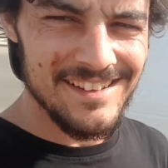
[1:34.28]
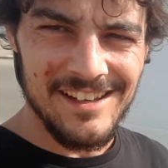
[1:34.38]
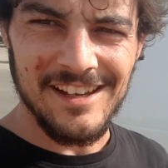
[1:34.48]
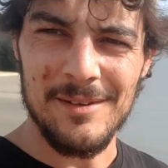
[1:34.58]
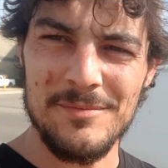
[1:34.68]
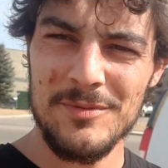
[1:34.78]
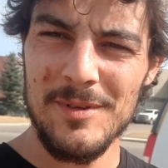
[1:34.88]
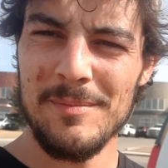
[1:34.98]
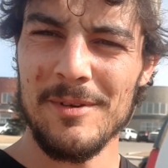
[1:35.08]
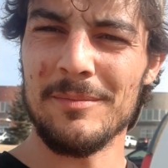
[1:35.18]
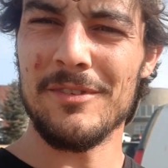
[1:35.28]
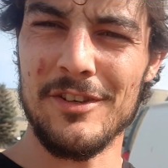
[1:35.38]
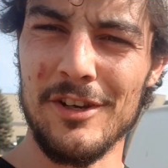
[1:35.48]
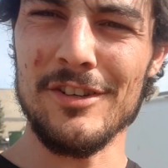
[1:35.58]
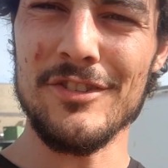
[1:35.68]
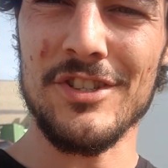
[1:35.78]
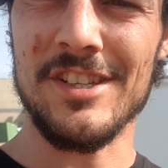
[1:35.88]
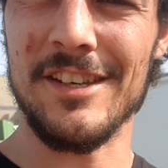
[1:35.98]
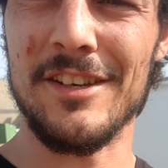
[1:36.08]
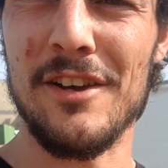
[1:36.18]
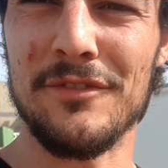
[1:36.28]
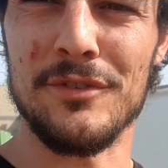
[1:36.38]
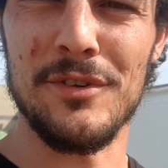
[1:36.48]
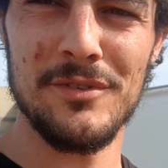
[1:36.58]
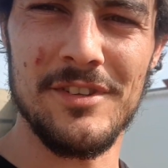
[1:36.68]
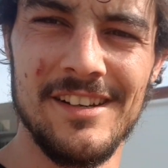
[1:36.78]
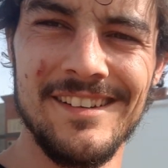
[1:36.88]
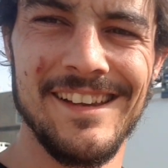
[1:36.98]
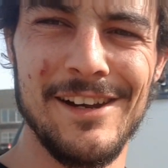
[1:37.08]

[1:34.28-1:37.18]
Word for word: And I'm sweeping up the dirt, just getting it off the road there, and I